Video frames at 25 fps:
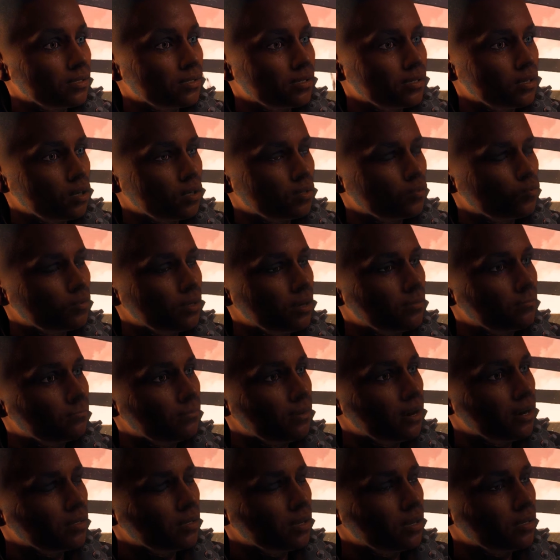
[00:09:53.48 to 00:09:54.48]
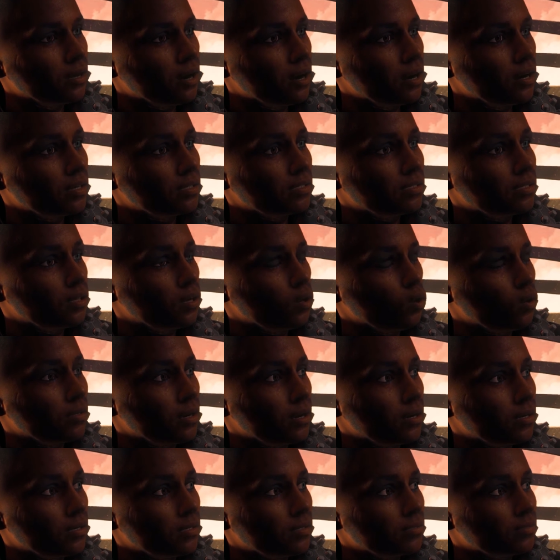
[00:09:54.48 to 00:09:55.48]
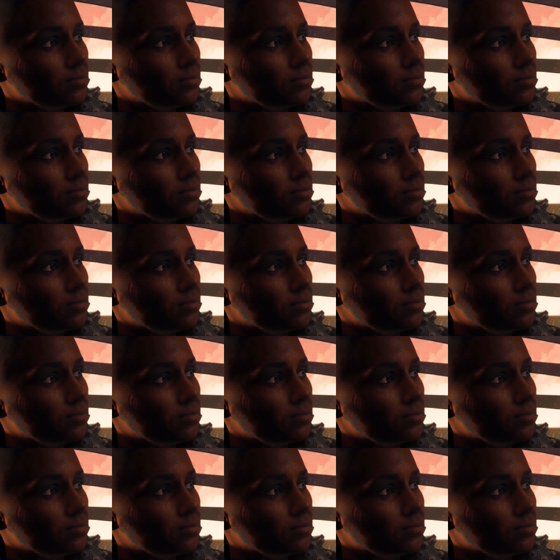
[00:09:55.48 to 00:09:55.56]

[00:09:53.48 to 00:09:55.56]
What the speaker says: You're a real pain in the ass, you know that?